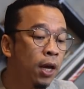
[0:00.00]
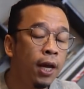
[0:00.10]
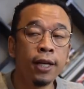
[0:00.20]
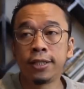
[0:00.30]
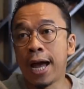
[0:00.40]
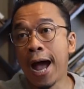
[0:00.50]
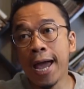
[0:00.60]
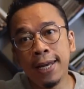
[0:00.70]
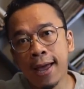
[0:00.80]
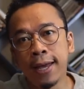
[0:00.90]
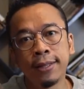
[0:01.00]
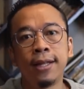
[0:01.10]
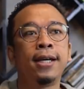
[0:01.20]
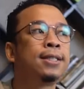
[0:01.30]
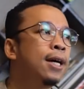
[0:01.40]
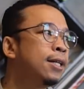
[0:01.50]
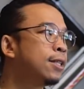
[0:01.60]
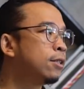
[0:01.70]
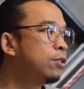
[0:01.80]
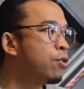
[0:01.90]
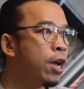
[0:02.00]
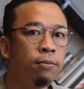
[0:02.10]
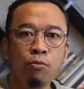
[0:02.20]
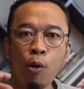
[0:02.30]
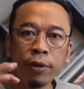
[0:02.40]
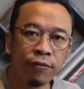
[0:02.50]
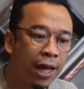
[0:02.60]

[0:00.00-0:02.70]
And as a highlight, as a great moment of